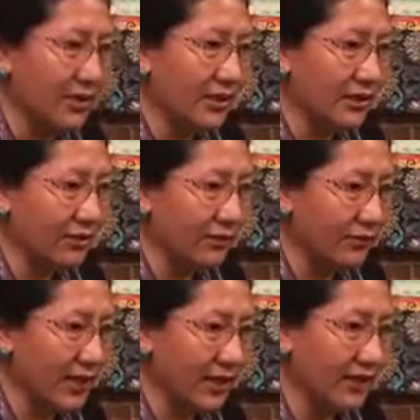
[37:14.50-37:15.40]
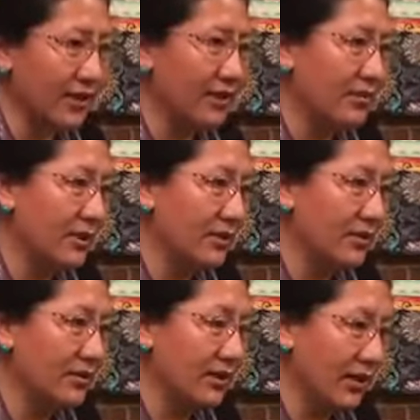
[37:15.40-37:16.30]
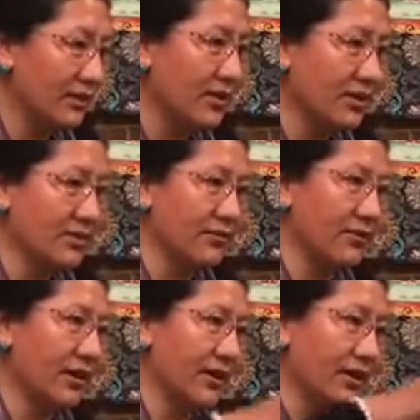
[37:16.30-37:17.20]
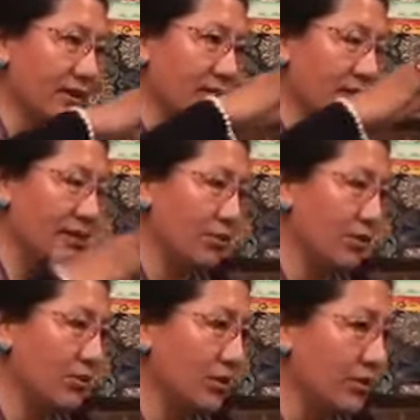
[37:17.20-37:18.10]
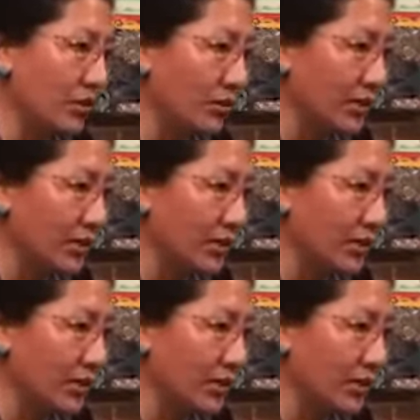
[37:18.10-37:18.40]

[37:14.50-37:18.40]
like the fire element, excess the fire element, which we call